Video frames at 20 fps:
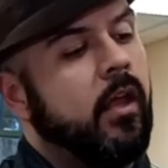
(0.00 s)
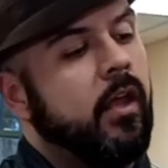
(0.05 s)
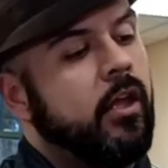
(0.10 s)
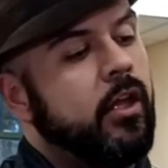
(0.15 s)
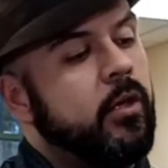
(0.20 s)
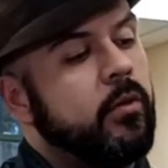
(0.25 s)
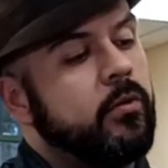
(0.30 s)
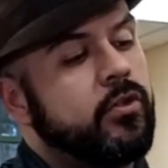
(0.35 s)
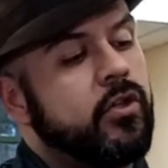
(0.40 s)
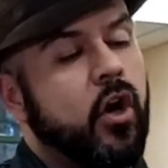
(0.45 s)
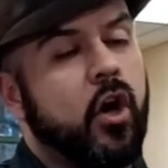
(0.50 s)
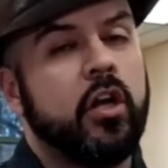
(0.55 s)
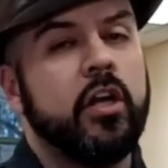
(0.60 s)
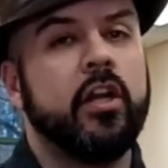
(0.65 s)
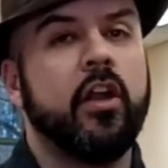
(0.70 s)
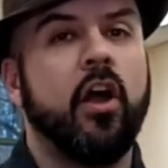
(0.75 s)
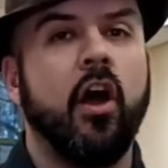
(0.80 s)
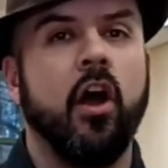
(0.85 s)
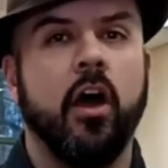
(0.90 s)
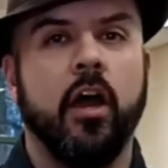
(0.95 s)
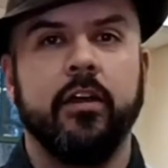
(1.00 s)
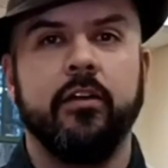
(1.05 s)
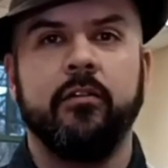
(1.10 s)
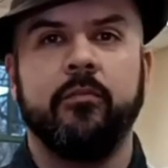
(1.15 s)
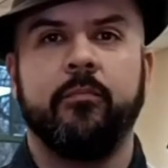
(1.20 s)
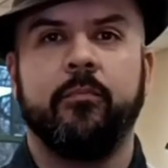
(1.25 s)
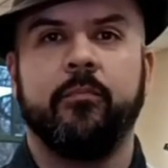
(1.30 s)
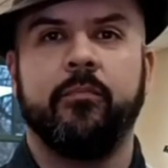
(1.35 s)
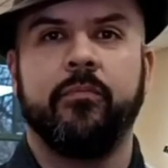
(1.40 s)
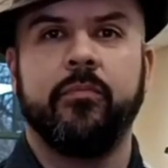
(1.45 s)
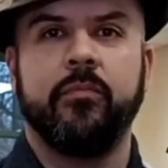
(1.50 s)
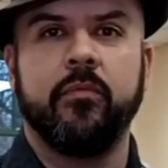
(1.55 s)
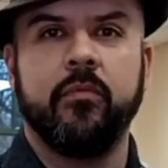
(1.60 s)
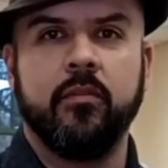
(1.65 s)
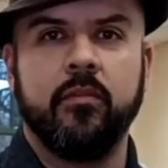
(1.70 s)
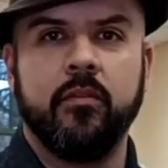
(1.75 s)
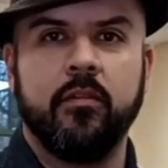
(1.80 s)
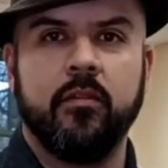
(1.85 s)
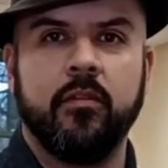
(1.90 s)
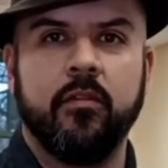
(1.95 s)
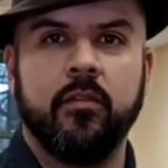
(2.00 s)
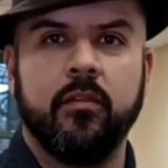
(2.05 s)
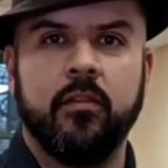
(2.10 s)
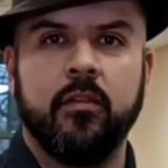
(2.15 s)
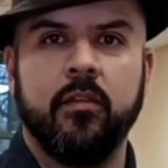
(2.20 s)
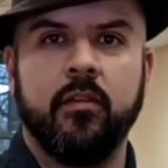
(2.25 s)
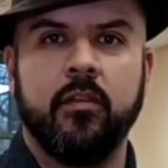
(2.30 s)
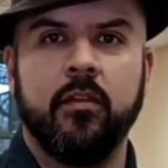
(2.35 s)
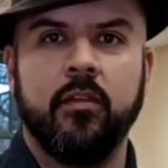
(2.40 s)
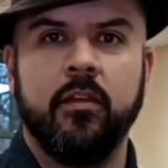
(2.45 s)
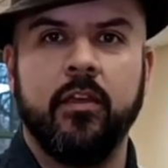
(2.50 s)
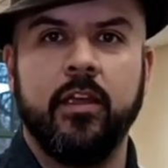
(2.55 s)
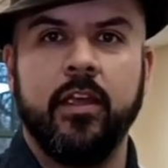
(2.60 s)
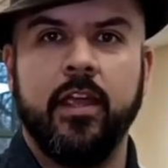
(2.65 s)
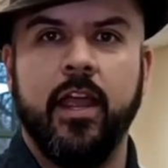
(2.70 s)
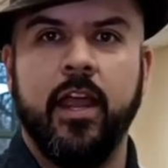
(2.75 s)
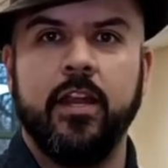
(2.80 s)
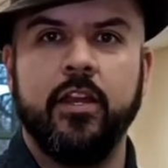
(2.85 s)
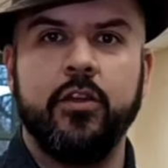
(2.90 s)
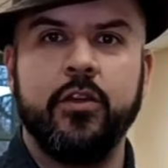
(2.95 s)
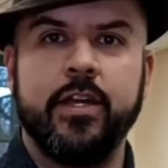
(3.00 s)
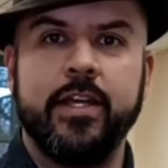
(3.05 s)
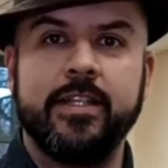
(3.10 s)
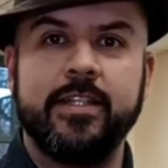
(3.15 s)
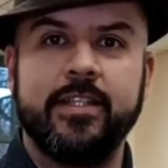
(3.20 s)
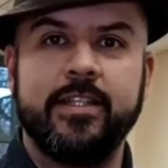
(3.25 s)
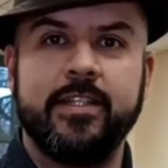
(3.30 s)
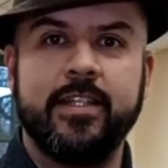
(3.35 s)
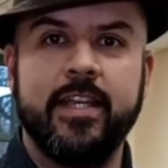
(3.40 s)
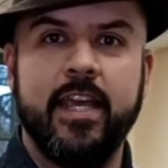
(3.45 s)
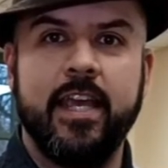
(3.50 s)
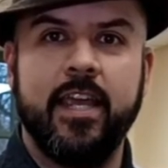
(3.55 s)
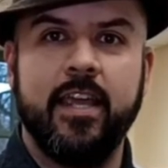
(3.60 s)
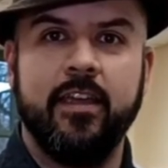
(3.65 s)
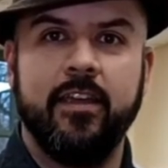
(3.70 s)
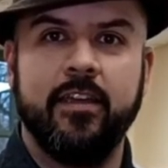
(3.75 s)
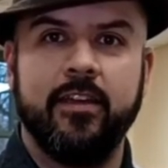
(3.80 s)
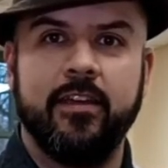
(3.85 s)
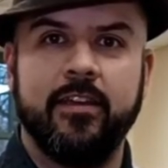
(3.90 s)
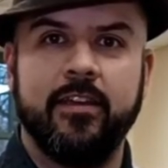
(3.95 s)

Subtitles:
You turn it on, and you can see